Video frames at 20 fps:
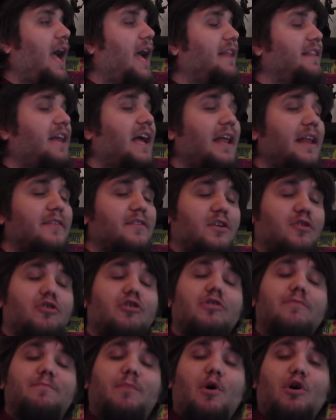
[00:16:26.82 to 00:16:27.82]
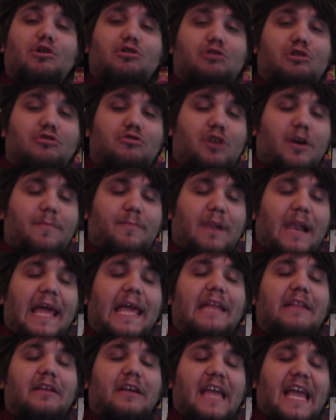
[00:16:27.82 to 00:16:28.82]
And that is a good point to stop
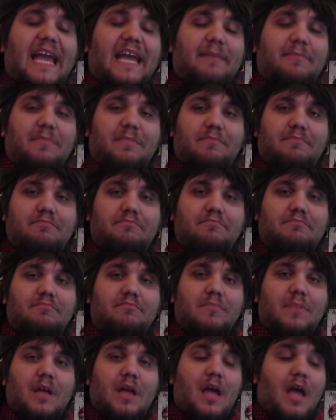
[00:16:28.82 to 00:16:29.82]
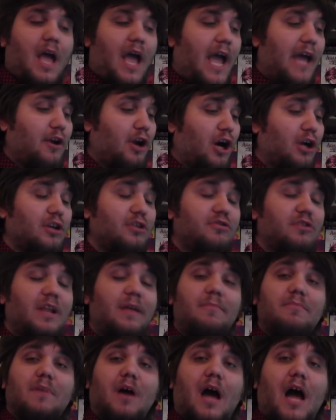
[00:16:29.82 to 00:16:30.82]
playing the game. And
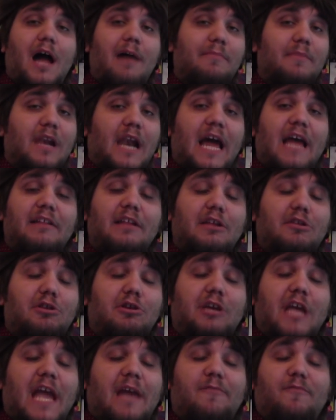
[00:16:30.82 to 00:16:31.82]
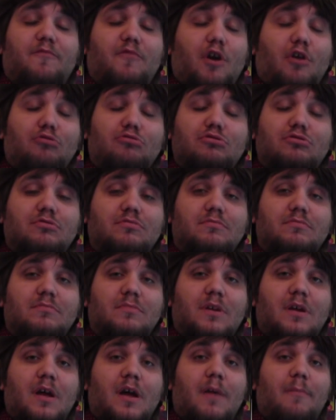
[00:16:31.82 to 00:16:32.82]
honestly, I'm glad that the game froze,
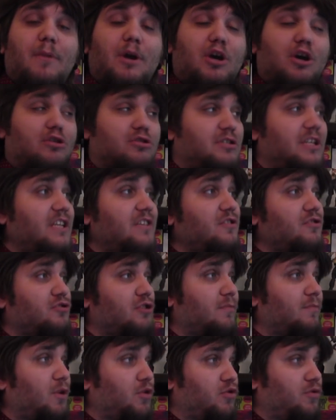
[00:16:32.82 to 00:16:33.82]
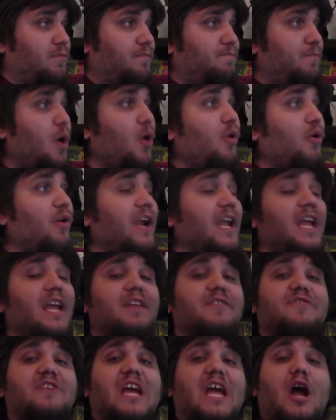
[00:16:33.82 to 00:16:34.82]
because this is the most
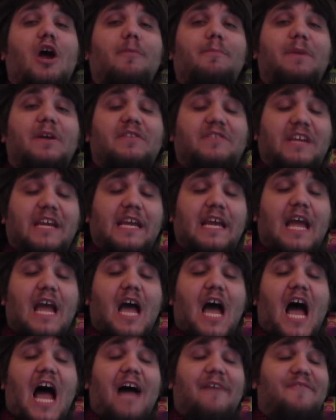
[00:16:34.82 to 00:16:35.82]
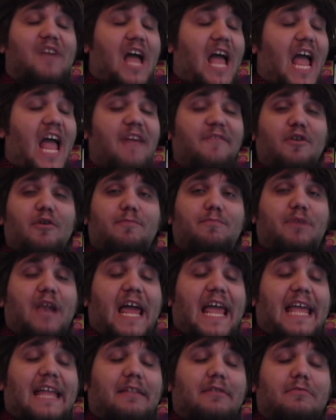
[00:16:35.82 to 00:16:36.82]
boring JRPG I've ever
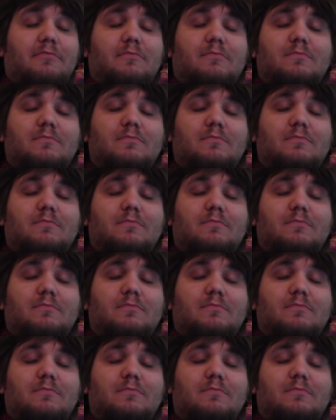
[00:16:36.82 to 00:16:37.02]
played.